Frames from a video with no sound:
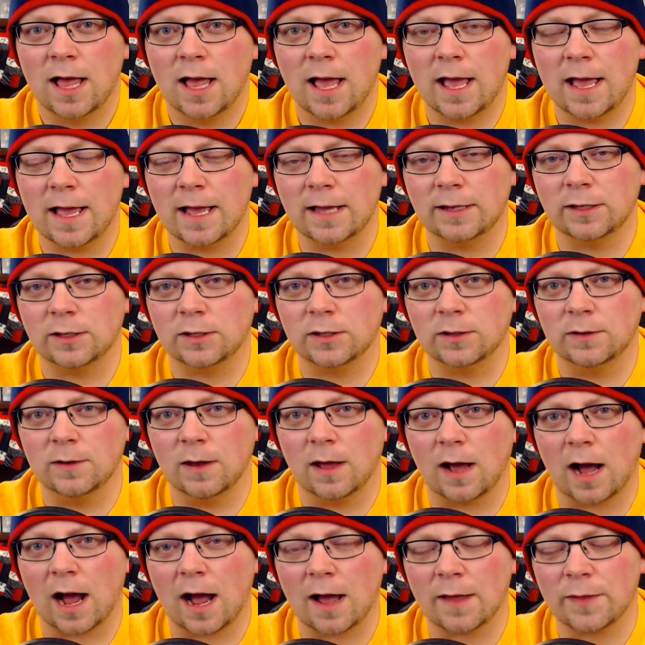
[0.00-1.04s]
And
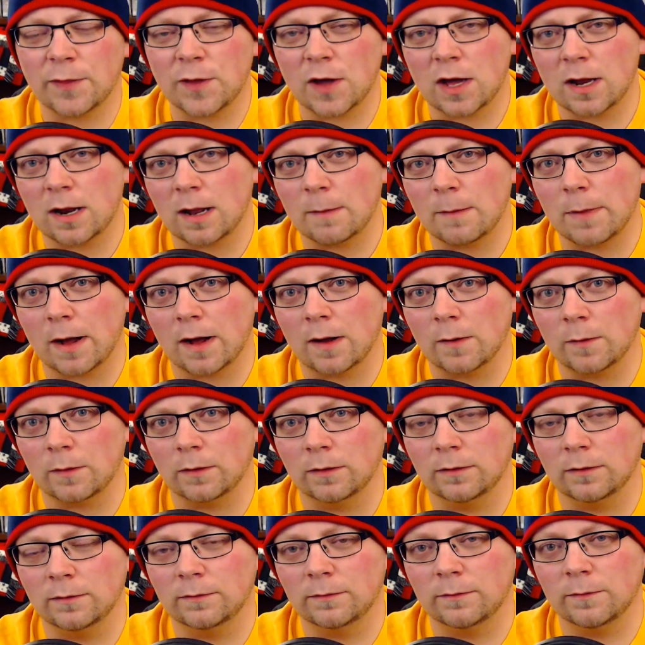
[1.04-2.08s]
I thought about
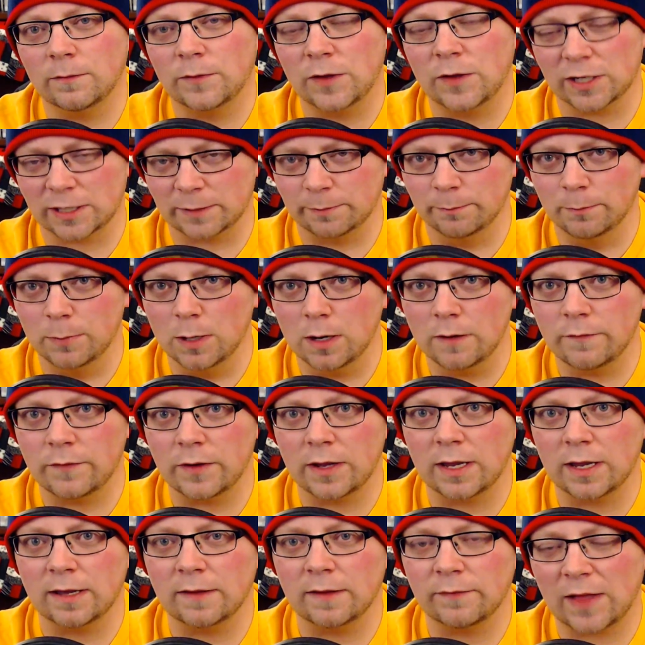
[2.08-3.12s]
this
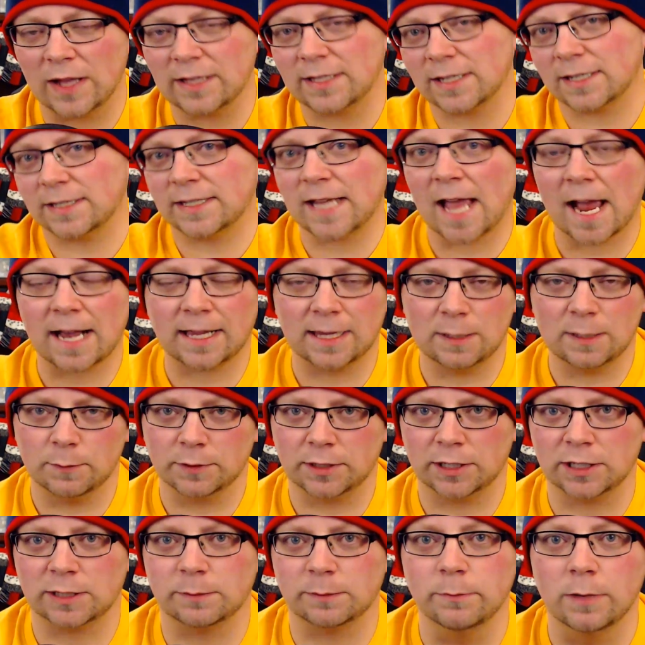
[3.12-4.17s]
movie. That's exactly what
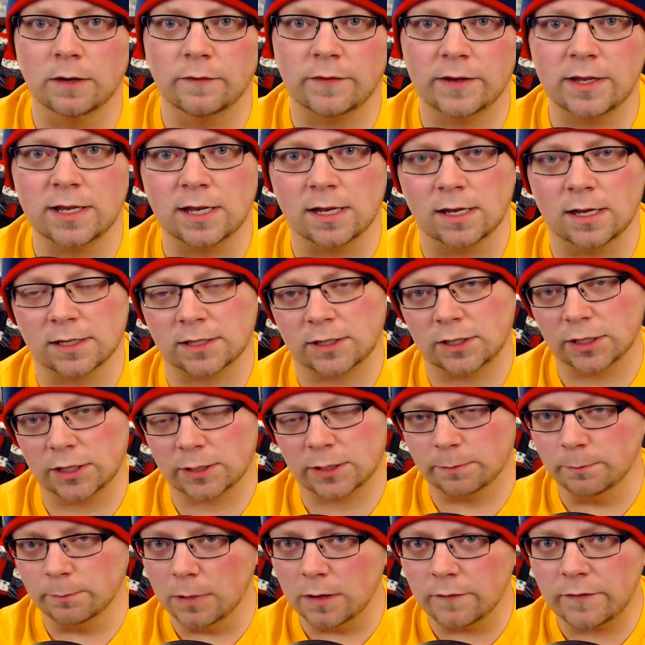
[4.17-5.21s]
this movie is.
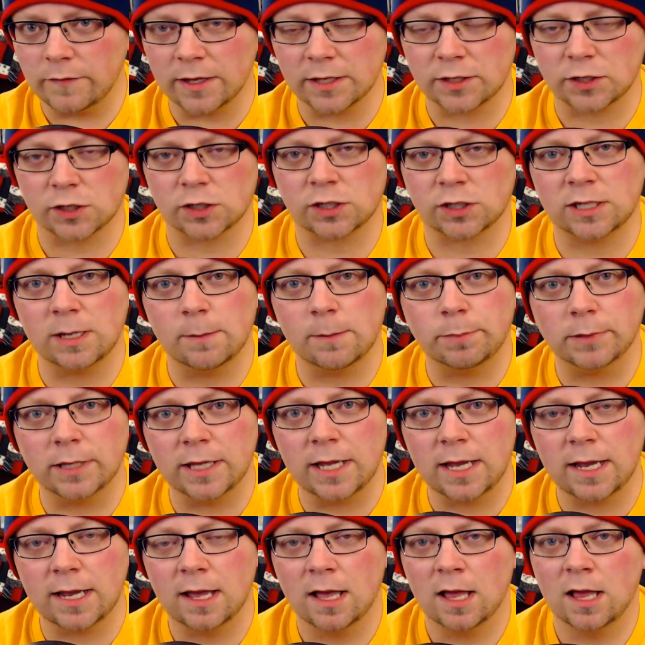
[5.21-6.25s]
This movie is just
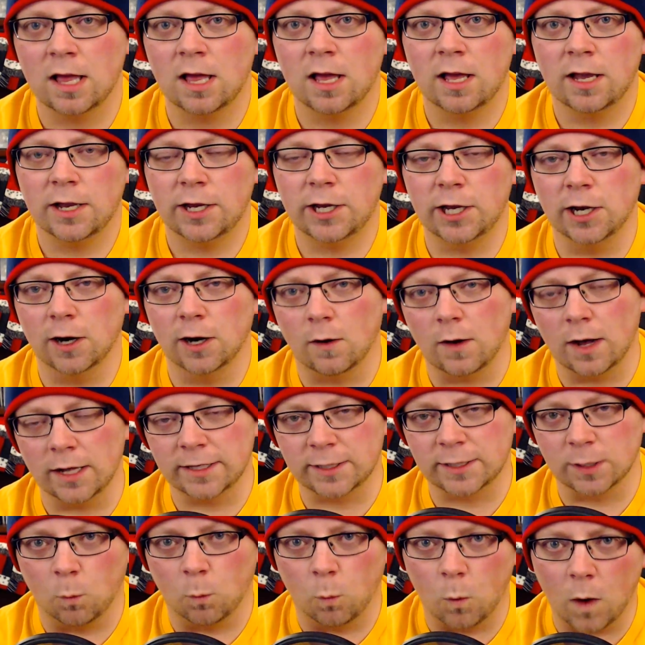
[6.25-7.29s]
simply, it's
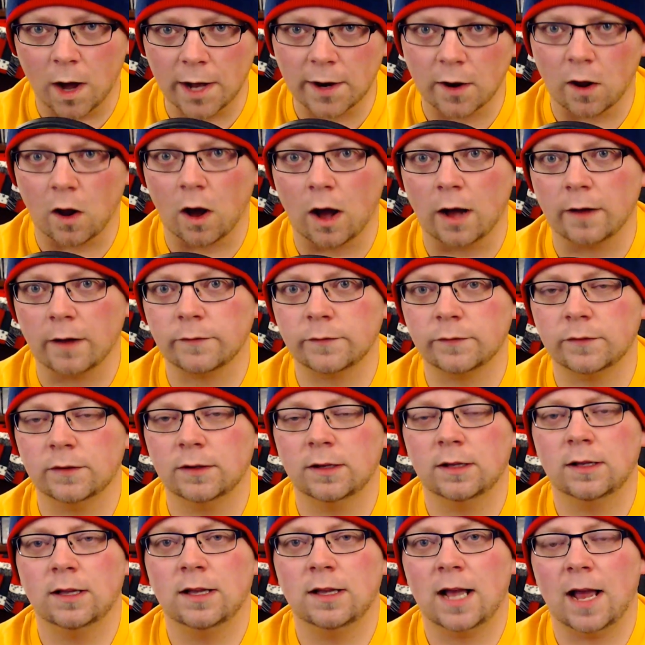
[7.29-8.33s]
a one-off.
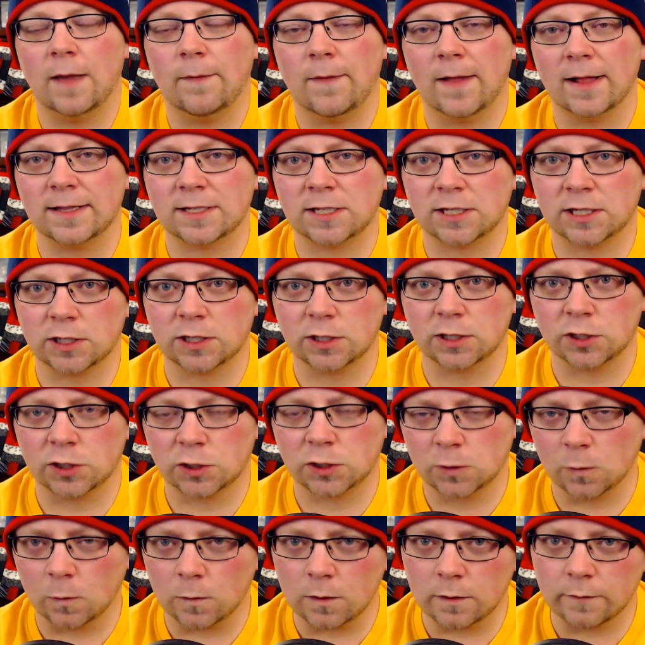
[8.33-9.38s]
And that's
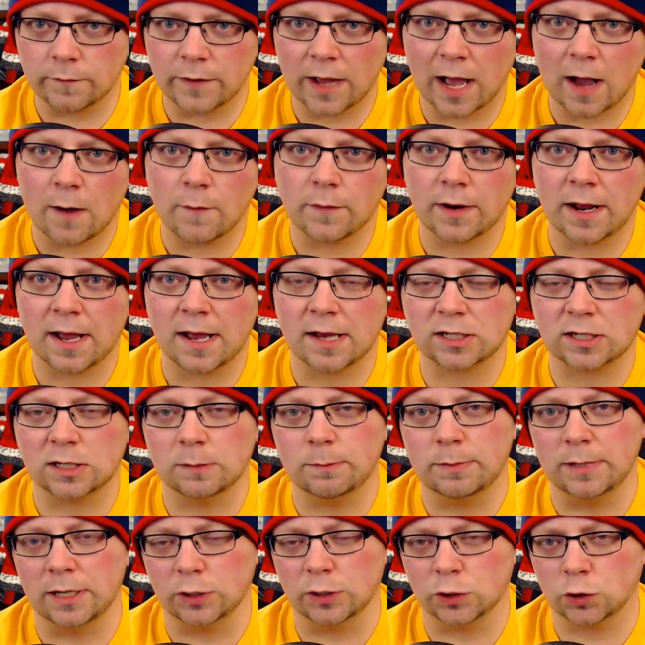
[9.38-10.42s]
sort of how it has to
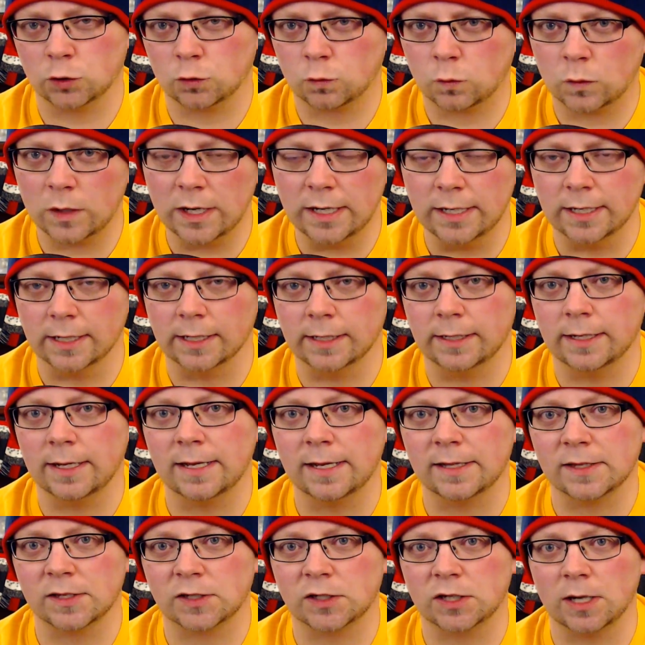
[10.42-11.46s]
be treated
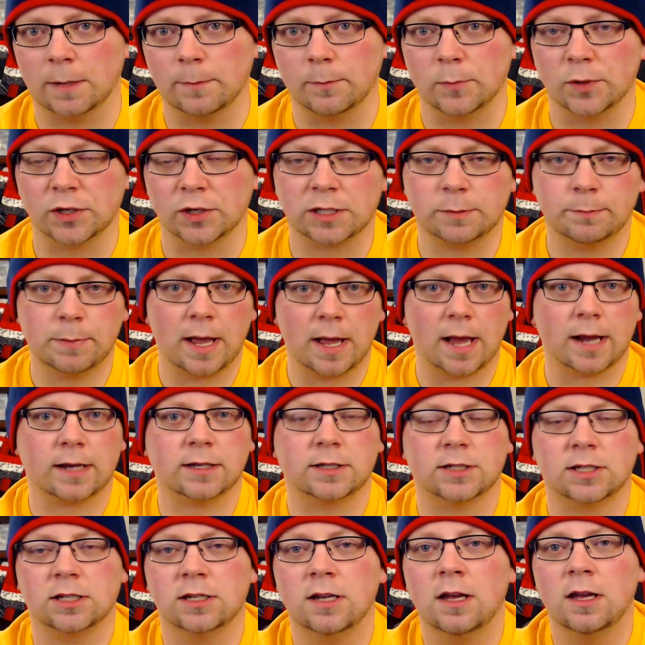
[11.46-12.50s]
in some
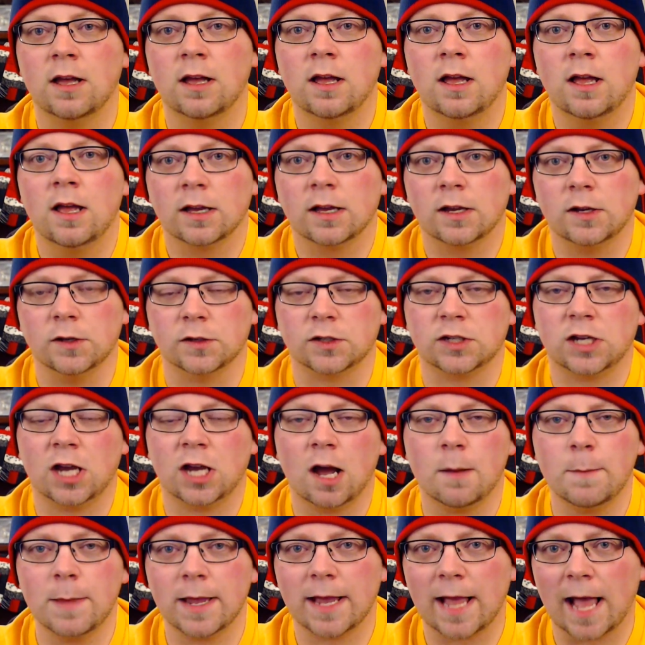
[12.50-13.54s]
respects. Because
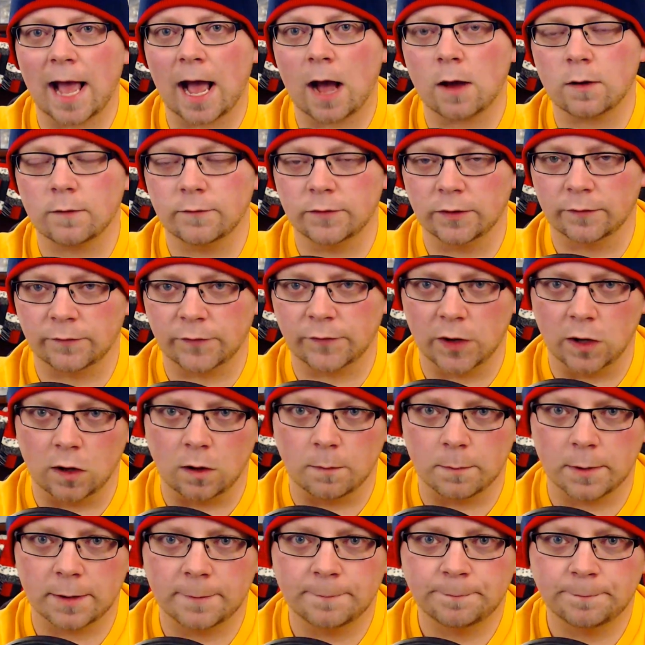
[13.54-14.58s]
coming out of the film,